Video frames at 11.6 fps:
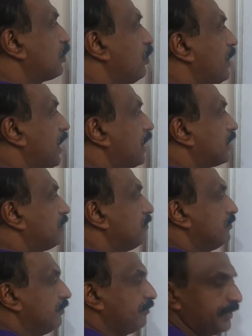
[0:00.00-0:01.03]
r.
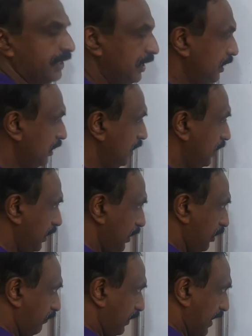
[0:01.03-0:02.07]

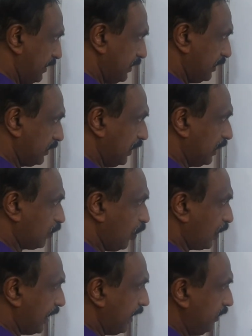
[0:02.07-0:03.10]
If it lies in third
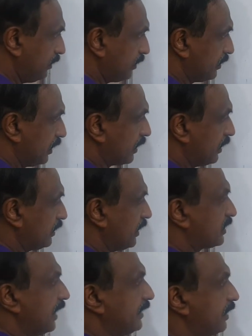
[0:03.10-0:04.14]
quadrant, the
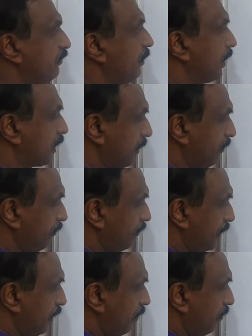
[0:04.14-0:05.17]
center will become
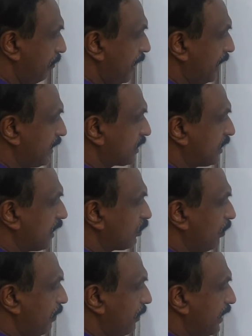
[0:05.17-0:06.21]
minus r,
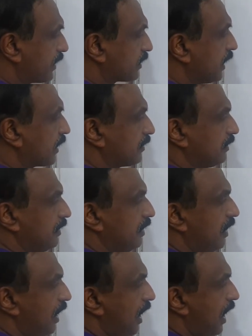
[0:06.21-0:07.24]
minus r.
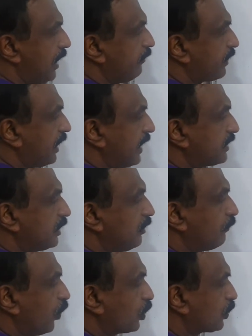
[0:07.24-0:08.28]
And if it lies in
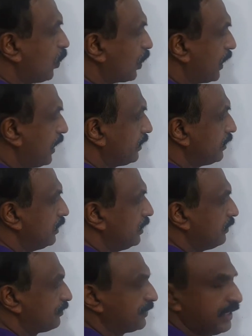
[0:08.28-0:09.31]
the fourth quadrant,
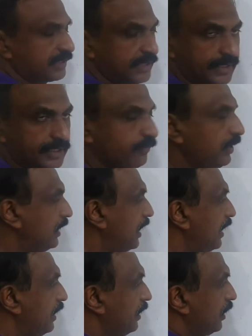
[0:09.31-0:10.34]
the center will
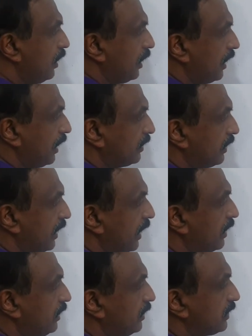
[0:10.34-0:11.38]
lie,
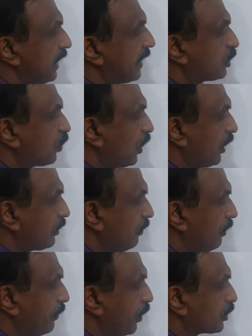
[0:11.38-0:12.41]
here the x coordinate will
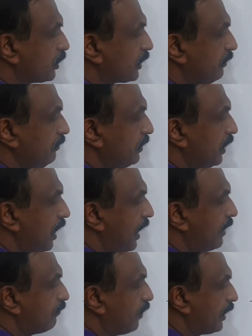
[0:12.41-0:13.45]
be positive
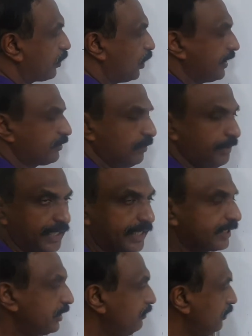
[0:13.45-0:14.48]
and y coordinate will be
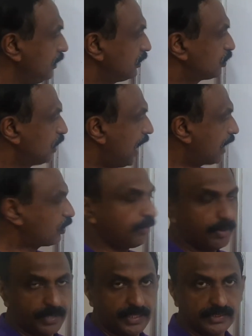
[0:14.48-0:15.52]
negative, so r,
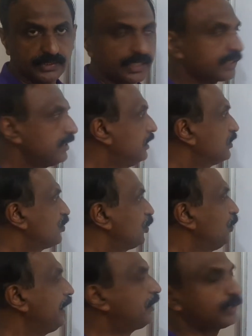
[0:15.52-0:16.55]
minus r. So
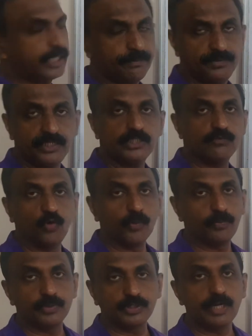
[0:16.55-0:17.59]
you need to keep this
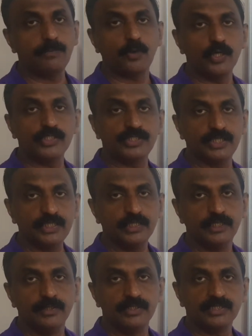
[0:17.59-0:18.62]
3 points
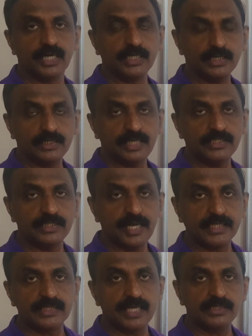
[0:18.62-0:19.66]
here: circle touching
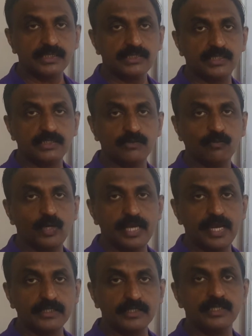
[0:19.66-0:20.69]
x-axis, touching
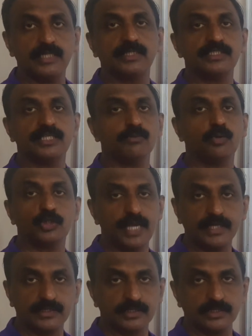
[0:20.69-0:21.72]
y-axis, and touching both the
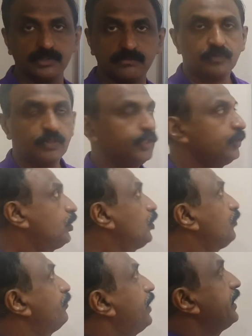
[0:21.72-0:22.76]
axes. You've got
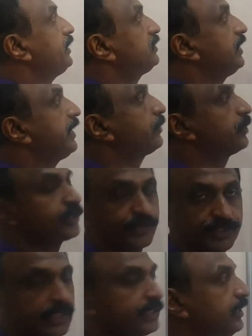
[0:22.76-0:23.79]
to find the equation of
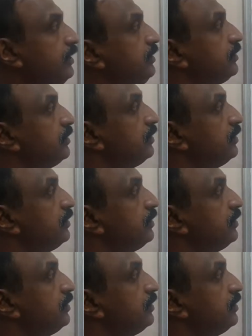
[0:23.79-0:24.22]
circle